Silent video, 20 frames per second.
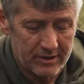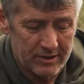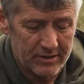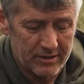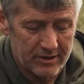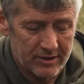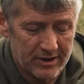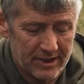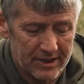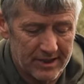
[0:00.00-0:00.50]

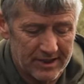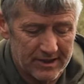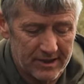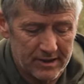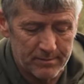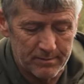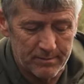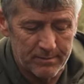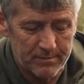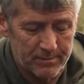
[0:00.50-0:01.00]
Like I say, this
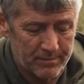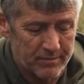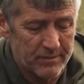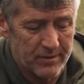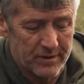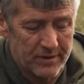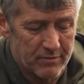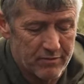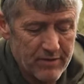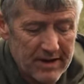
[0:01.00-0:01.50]
is,
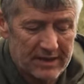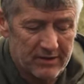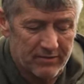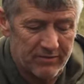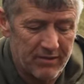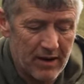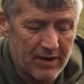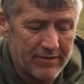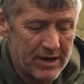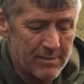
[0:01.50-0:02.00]
the rig's
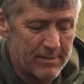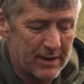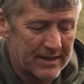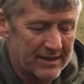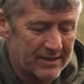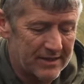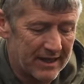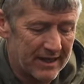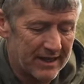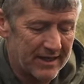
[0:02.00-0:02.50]
very
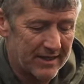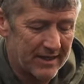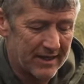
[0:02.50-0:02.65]
basic.